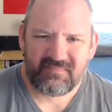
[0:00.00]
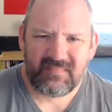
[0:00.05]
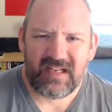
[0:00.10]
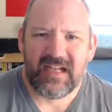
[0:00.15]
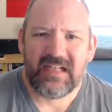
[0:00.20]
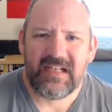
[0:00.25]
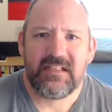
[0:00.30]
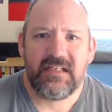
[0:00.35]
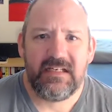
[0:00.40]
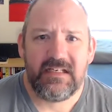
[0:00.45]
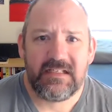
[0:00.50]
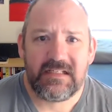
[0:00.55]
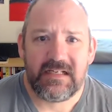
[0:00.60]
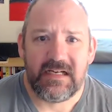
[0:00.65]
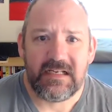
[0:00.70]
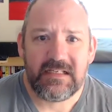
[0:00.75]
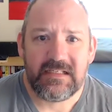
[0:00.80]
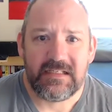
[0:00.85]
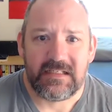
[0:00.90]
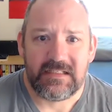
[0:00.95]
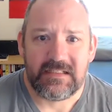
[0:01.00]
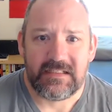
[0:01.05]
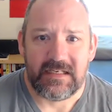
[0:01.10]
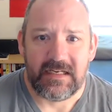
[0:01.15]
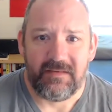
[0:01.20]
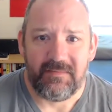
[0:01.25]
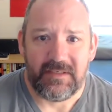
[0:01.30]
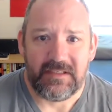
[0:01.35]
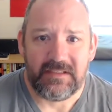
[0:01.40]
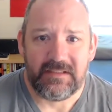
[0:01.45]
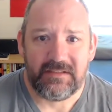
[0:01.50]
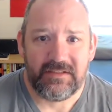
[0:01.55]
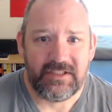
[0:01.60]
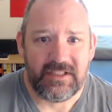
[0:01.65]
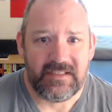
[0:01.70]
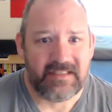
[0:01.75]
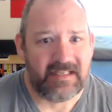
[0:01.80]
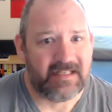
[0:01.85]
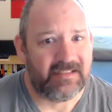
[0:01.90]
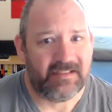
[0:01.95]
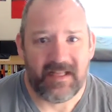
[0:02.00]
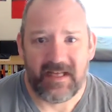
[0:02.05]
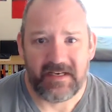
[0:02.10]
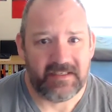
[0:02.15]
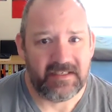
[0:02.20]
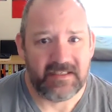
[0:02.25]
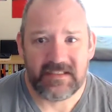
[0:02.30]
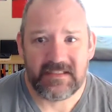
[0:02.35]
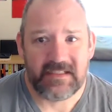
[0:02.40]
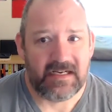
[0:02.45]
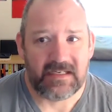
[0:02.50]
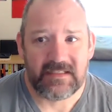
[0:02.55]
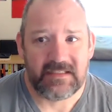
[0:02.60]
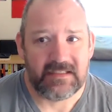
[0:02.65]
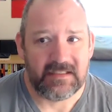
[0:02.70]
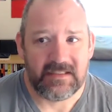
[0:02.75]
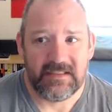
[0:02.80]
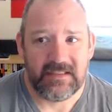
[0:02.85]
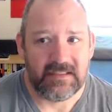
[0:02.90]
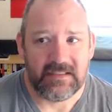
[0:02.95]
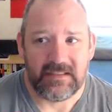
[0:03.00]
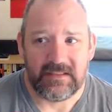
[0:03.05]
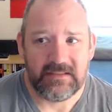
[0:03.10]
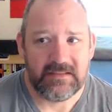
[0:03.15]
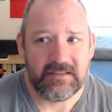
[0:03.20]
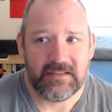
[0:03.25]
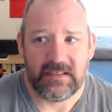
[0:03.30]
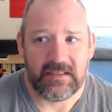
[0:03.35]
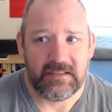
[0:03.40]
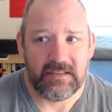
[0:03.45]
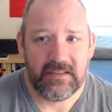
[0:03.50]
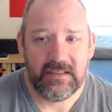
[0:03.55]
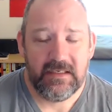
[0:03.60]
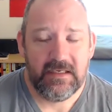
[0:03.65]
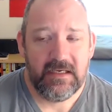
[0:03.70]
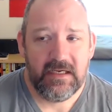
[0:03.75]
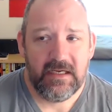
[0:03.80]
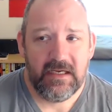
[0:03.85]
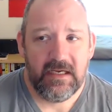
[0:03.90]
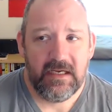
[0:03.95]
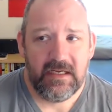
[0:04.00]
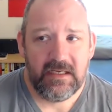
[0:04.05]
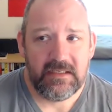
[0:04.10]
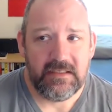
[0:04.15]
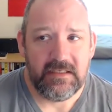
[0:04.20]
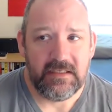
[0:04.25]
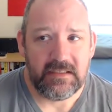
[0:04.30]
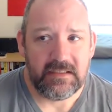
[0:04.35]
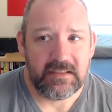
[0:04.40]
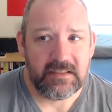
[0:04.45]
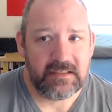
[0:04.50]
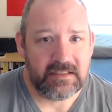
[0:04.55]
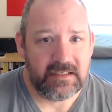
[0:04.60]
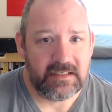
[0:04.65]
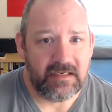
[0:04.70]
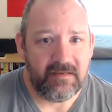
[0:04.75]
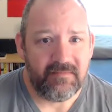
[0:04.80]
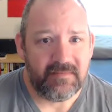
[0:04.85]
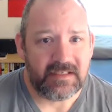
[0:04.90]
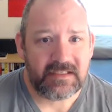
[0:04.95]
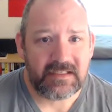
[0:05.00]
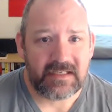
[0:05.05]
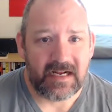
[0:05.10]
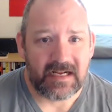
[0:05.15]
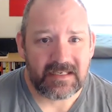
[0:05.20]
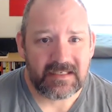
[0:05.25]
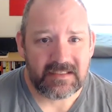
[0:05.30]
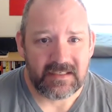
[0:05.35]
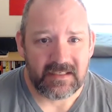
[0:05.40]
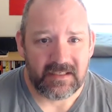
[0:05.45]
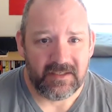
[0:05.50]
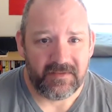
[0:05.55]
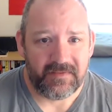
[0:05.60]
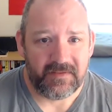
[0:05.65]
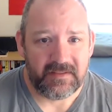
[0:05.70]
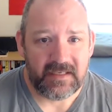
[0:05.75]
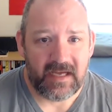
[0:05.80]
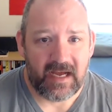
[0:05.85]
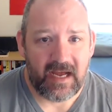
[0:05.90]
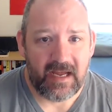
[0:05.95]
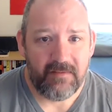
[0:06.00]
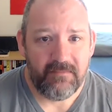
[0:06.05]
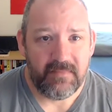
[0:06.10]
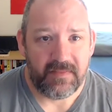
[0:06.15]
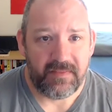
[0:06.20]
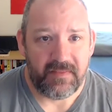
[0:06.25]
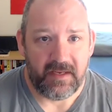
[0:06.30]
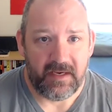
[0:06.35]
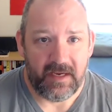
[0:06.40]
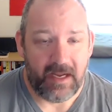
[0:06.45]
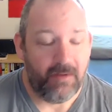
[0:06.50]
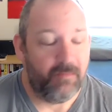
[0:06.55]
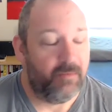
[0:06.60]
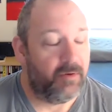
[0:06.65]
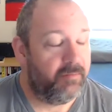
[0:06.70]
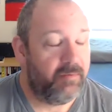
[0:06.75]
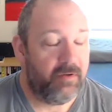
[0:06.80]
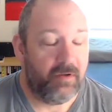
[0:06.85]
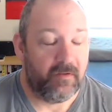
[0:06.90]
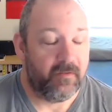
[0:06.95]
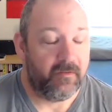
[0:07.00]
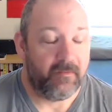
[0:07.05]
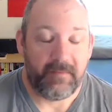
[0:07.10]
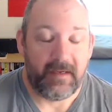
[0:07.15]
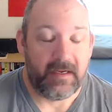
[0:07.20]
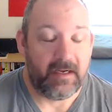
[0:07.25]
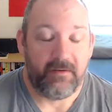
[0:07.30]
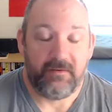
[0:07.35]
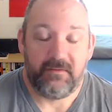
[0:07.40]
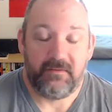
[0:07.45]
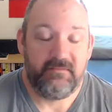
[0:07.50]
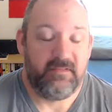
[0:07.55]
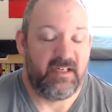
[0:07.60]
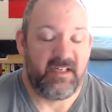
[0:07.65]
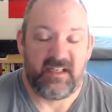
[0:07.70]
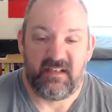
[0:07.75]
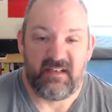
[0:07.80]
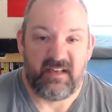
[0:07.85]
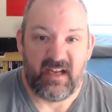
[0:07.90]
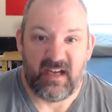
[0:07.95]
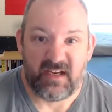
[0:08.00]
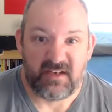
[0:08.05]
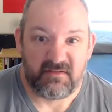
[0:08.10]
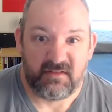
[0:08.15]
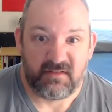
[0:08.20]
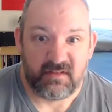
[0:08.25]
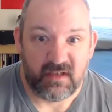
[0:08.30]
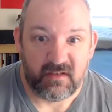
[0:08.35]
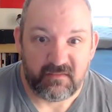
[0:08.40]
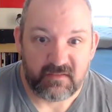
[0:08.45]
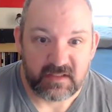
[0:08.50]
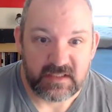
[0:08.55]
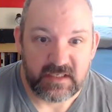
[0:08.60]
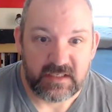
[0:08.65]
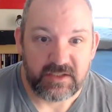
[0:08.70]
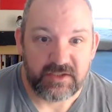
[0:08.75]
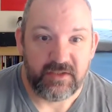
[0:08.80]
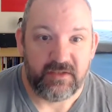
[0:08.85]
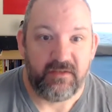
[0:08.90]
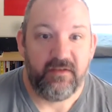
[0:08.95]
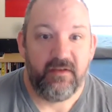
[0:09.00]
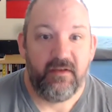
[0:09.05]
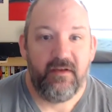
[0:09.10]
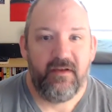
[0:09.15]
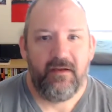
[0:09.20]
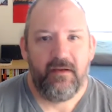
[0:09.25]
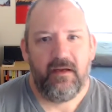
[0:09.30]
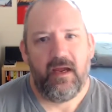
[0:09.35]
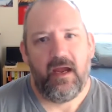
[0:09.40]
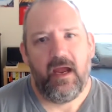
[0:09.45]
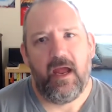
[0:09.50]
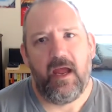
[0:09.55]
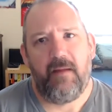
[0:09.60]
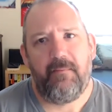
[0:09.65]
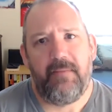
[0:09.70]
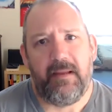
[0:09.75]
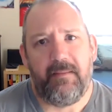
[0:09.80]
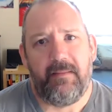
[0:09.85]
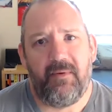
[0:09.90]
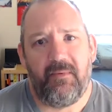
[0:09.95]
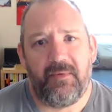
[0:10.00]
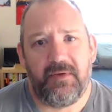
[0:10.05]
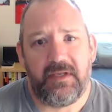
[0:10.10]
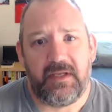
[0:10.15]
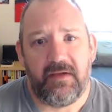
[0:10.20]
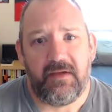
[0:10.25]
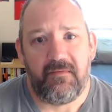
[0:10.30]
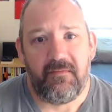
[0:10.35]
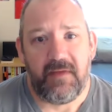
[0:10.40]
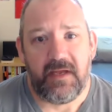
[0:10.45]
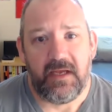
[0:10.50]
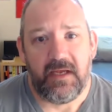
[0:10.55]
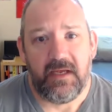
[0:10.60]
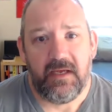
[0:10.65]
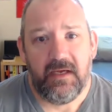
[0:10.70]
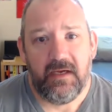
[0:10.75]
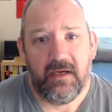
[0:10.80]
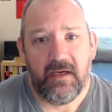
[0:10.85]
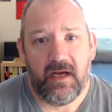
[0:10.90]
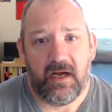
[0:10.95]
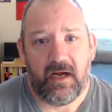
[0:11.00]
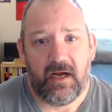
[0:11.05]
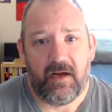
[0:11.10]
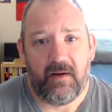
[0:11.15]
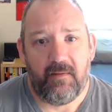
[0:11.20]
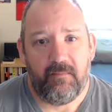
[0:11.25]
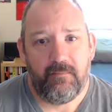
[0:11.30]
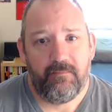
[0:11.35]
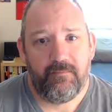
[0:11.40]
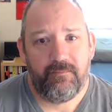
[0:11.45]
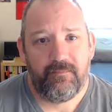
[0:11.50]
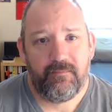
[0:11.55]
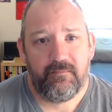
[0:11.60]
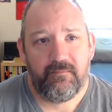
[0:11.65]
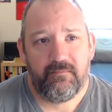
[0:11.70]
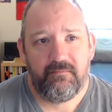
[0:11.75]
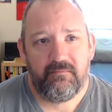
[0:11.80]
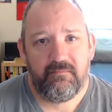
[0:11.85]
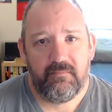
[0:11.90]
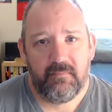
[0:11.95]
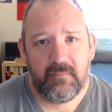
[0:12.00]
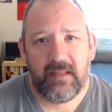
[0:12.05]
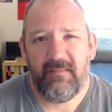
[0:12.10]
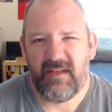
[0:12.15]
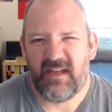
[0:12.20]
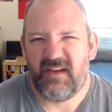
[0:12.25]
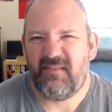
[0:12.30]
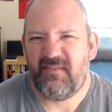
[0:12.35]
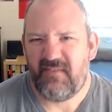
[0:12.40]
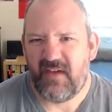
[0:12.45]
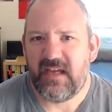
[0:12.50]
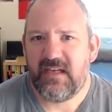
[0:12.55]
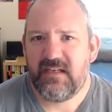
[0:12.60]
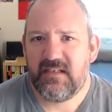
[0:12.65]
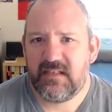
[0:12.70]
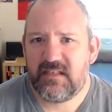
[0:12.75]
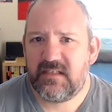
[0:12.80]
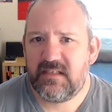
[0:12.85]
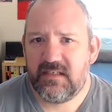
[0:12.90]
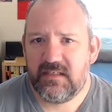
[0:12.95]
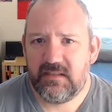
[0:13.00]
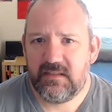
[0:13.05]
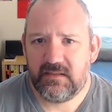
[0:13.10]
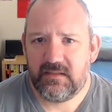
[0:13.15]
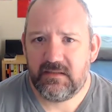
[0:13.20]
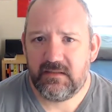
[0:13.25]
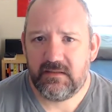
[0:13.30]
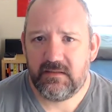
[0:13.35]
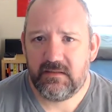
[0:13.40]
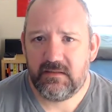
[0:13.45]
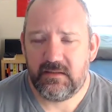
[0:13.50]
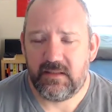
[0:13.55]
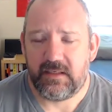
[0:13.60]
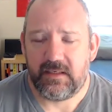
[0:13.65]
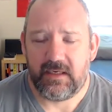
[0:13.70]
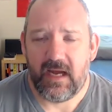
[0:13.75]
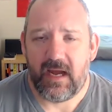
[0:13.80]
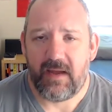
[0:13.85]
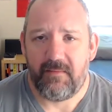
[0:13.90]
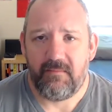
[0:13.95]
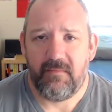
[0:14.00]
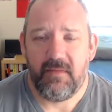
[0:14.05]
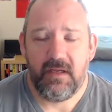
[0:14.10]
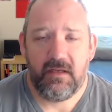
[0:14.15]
that's a disgusting statement. She said a lot of disgusting things that didn't seem disgusting at the time, but then I would pull them out like in casual conversation, and people would give me a face. Like I